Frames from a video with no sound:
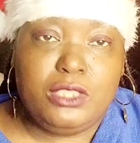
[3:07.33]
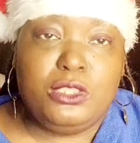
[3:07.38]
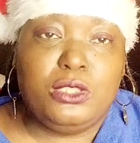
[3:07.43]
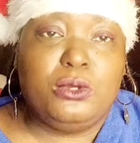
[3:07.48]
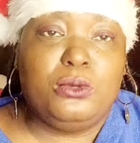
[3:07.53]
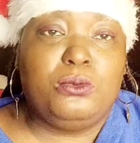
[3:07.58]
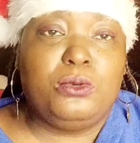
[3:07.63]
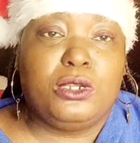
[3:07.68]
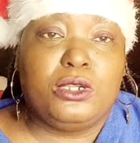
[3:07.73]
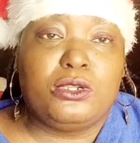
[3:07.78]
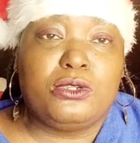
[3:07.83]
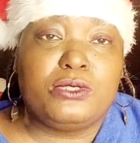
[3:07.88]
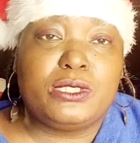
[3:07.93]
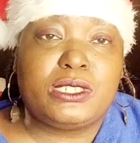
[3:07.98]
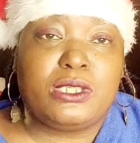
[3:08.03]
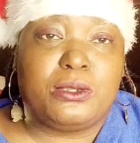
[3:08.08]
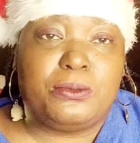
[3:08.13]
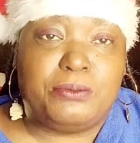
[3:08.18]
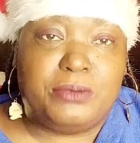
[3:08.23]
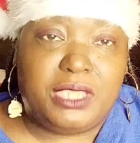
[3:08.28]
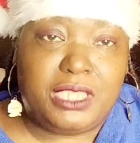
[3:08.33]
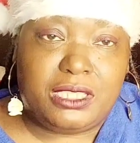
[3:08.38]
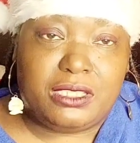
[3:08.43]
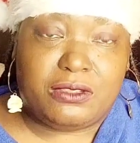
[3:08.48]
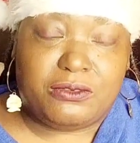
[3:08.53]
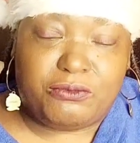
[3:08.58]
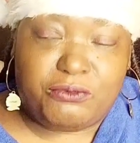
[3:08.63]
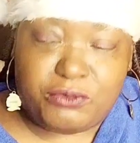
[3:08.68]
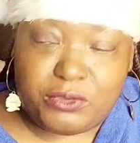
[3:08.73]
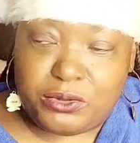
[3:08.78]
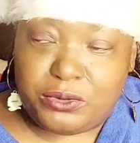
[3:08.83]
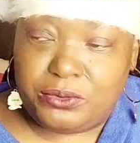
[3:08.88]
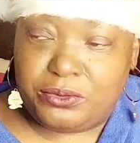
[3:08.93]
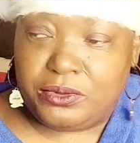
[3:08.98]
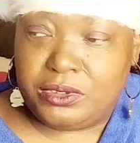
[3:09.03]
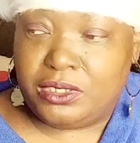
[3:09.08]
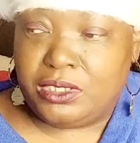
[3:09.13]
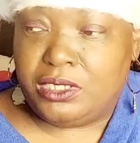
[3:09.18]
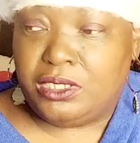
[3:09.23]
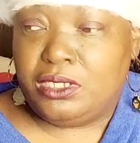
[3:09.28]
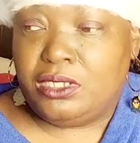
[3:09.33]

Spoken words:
Your words are meaningful.